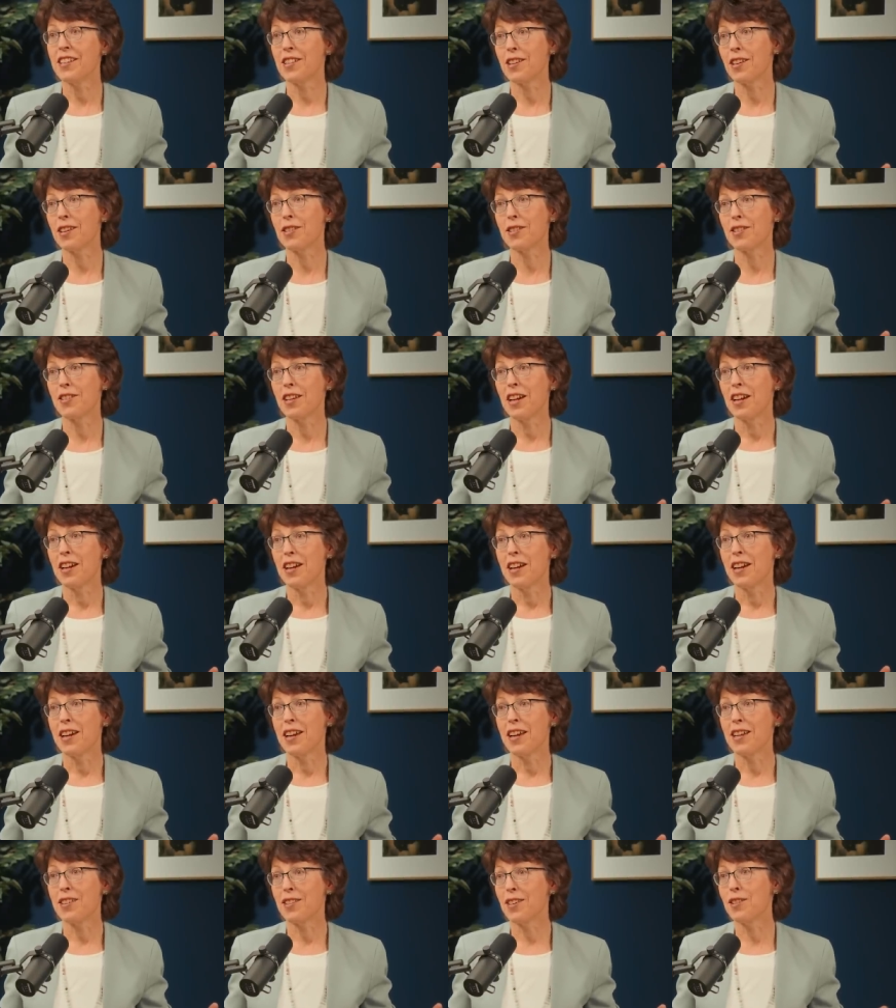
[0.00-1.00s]
he says,
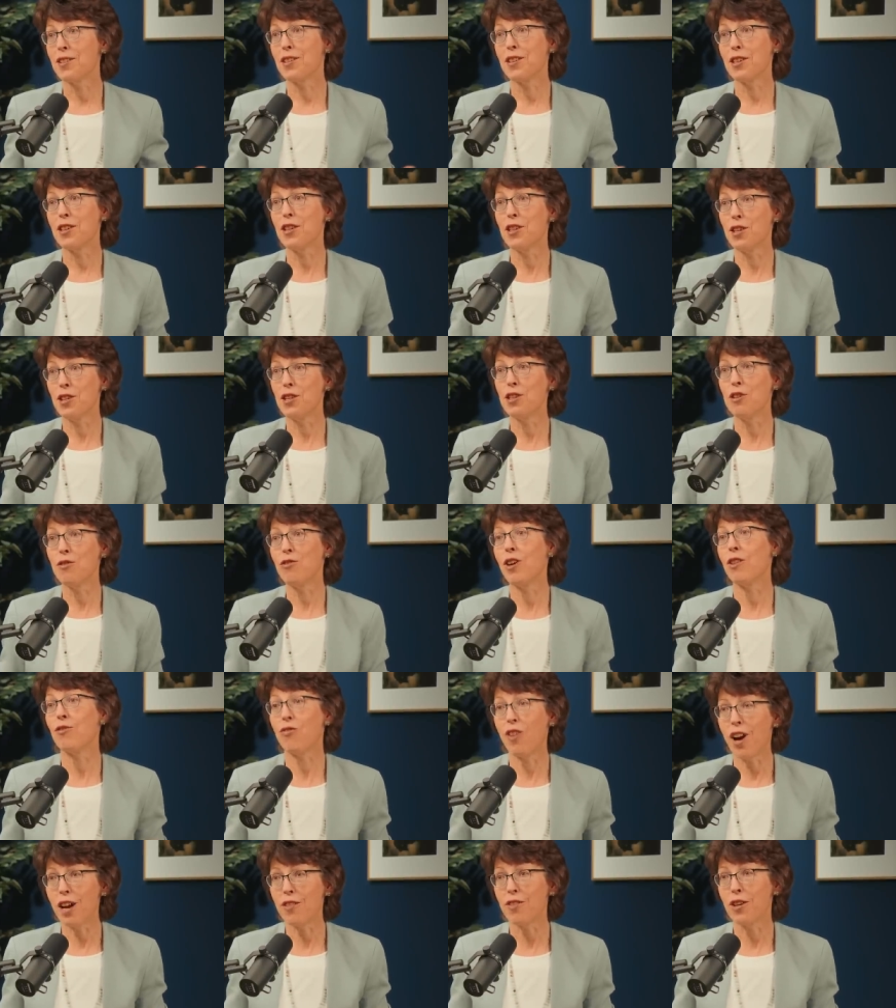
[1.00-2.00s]
he says, You've
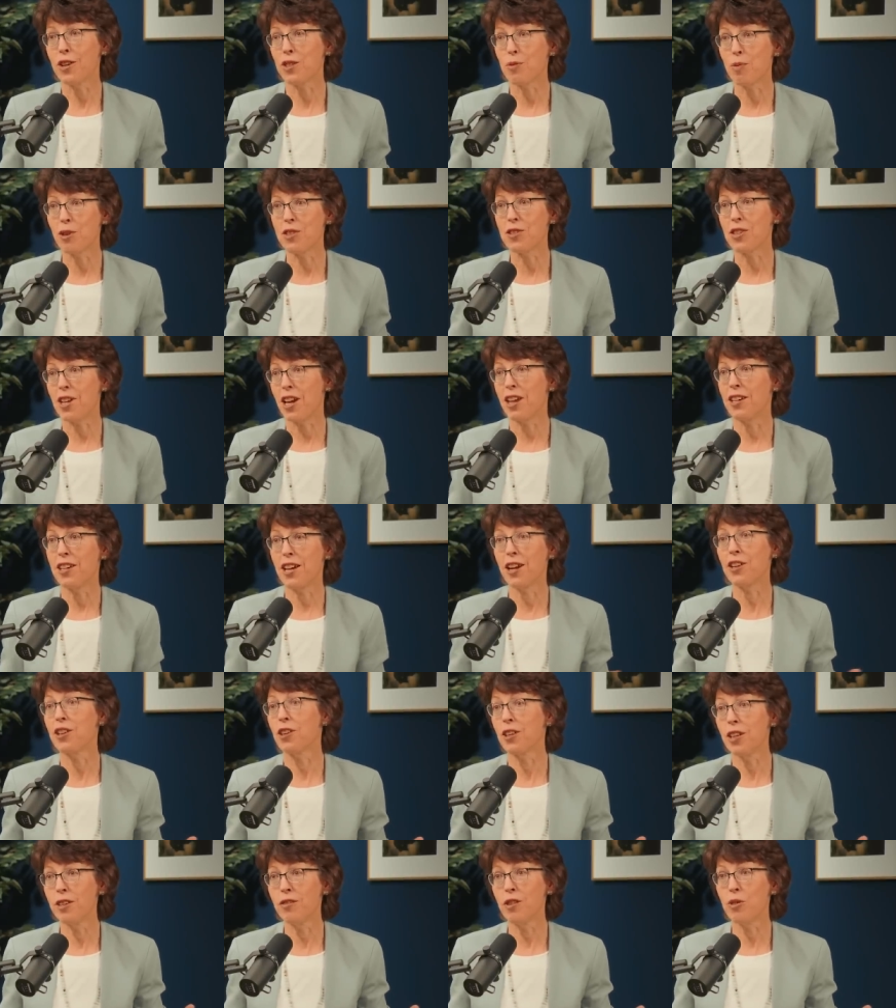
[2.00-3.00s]
had five husbands, and now
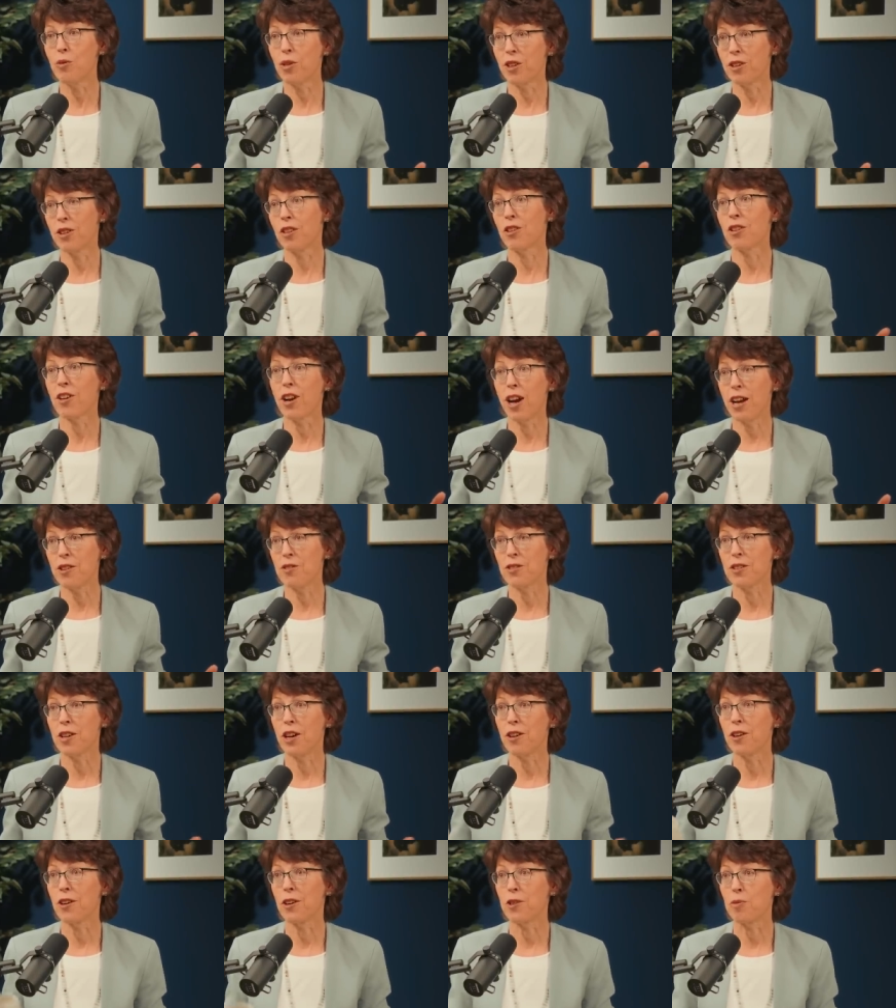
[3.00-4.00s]
you're living with another guy who's
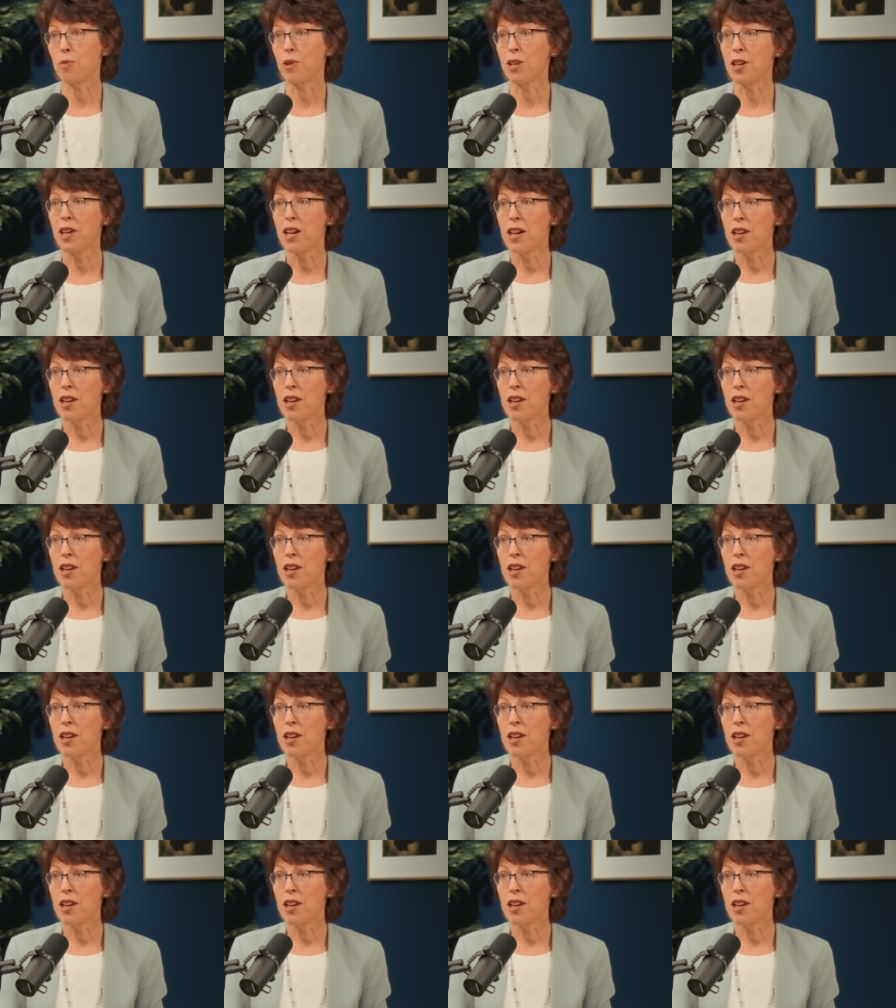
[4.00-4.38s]
not your husband.